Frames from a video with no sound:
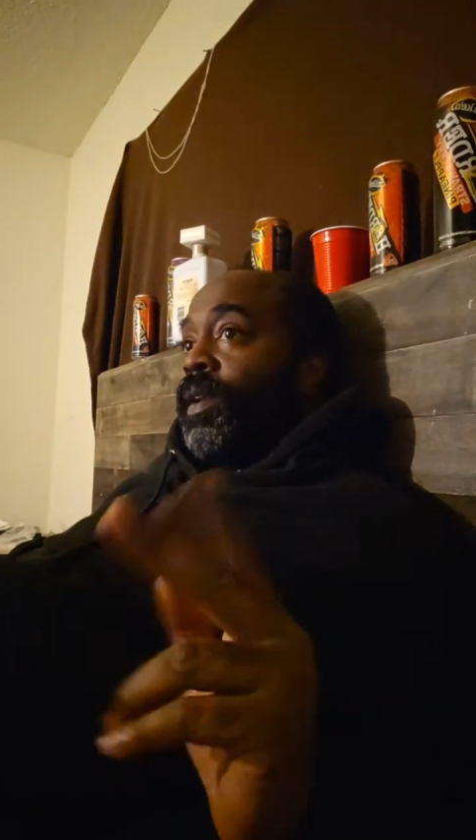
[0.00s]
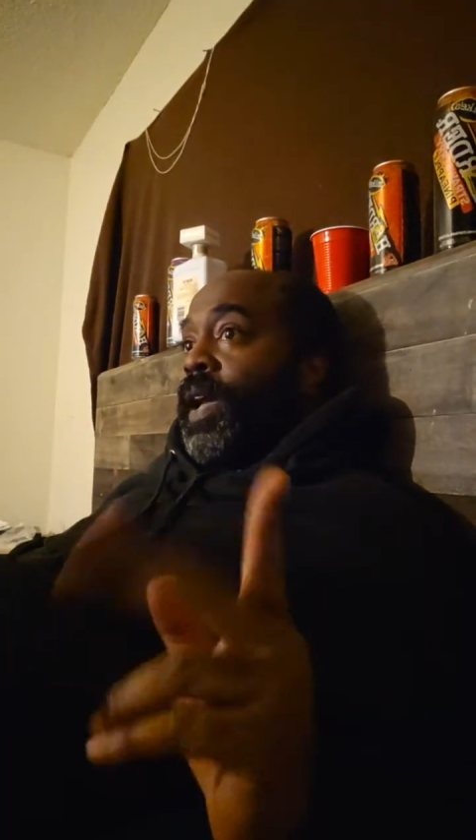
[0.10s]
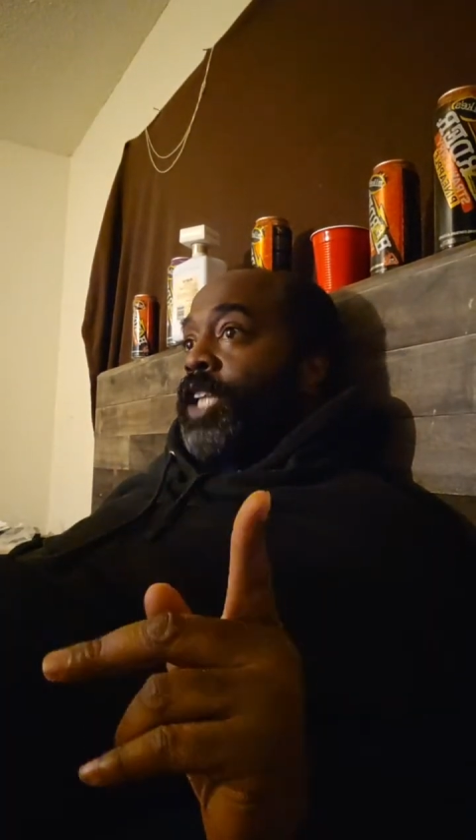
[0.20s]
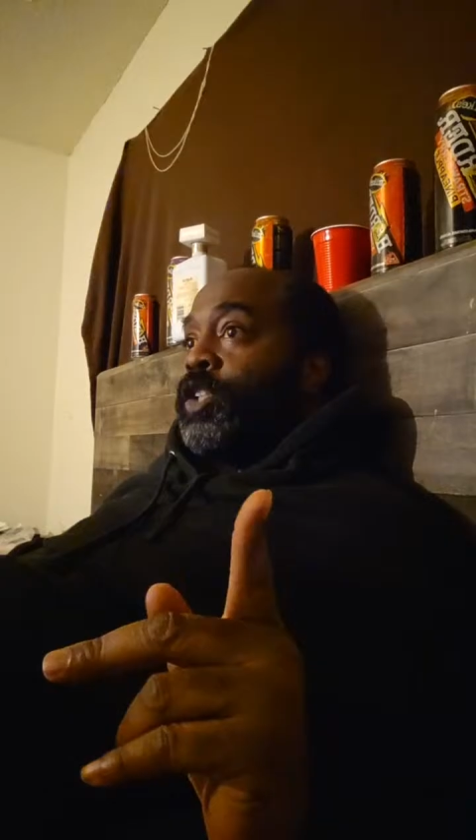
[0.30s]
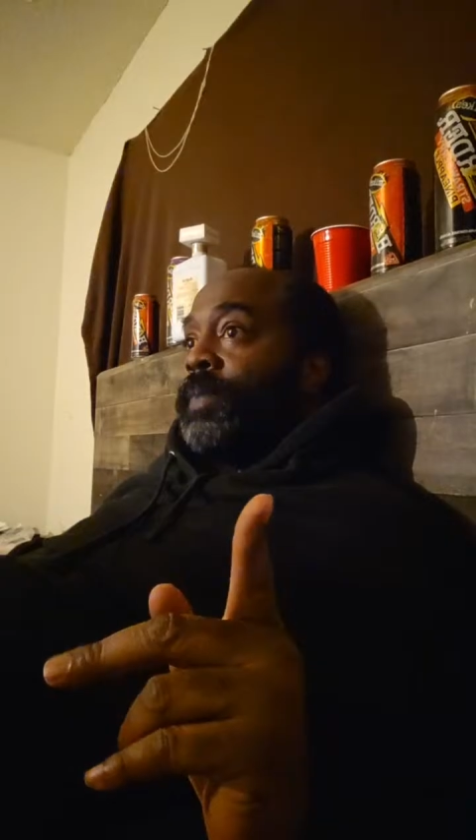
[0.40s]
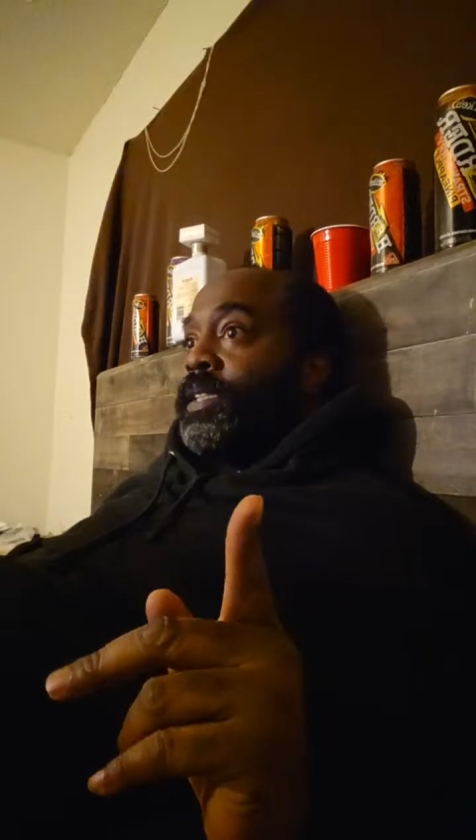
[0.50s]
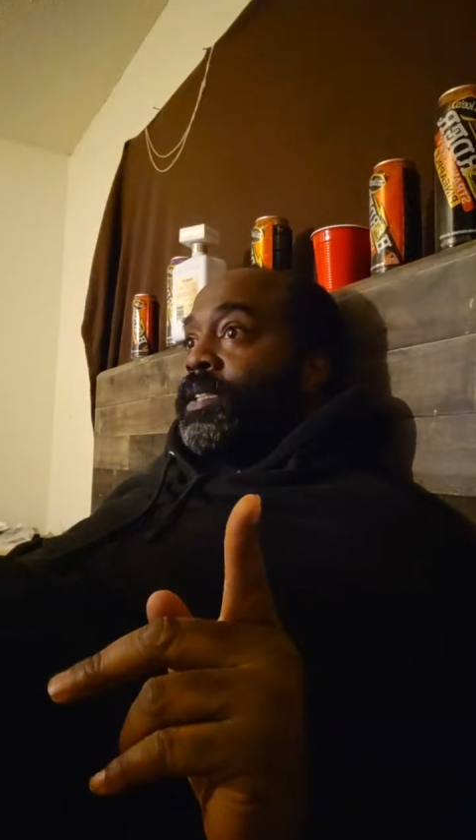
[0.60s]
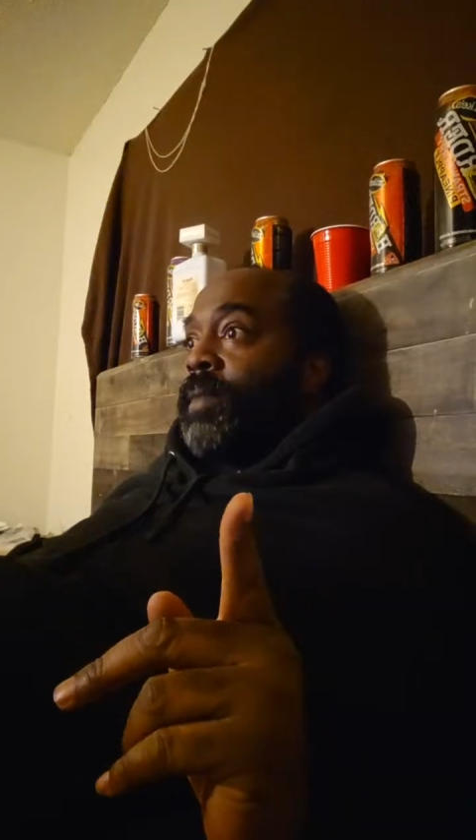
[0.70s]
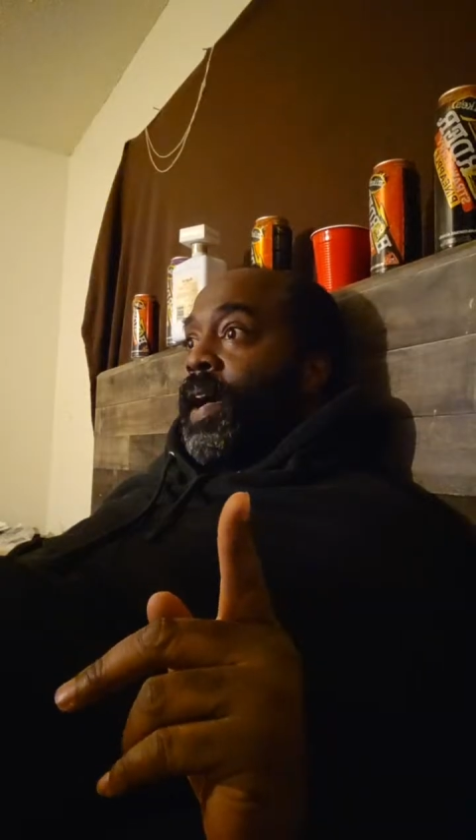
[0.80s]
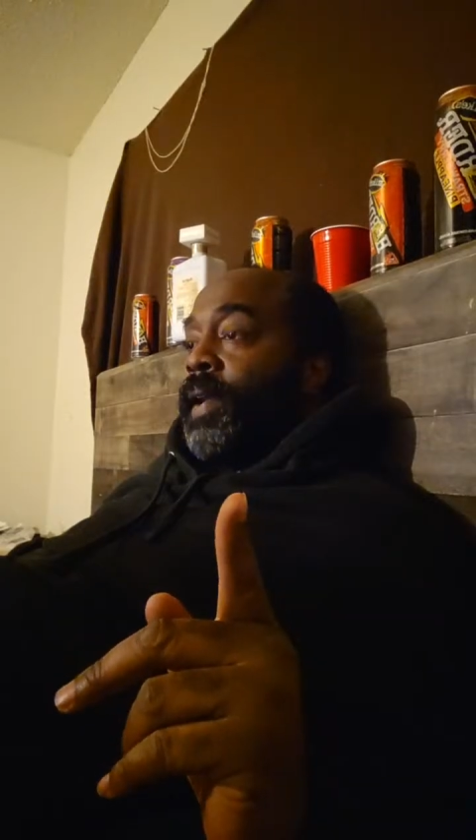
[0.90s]
I had two places
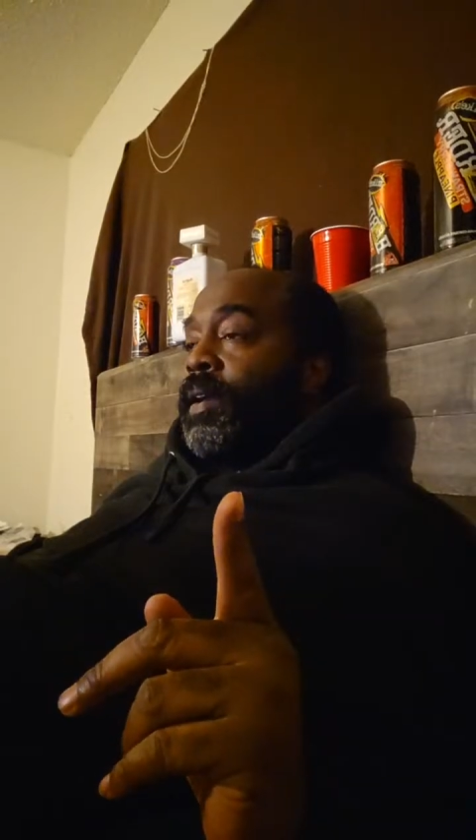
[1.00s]
in mind: